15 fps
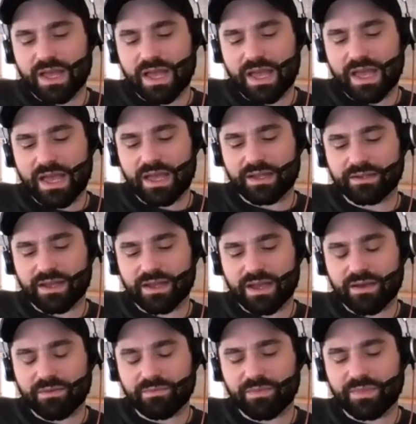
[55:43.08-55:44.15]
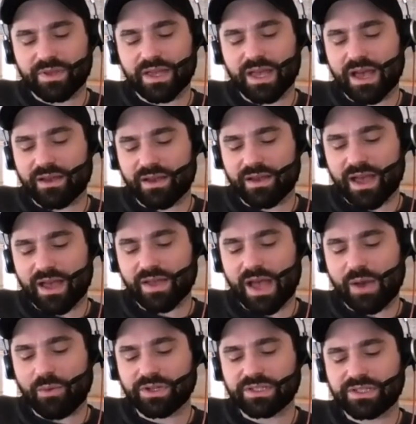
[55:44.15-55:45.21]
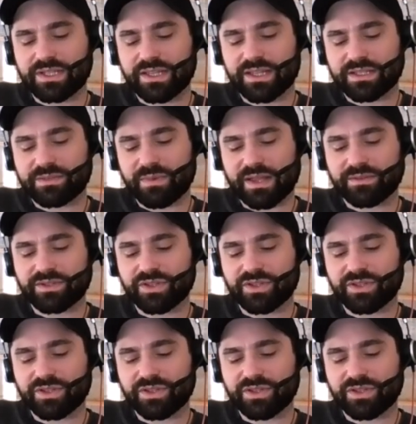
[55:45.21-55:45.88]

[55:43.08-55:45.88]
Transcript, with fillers: And uh, yeah, I, I want to see this, man.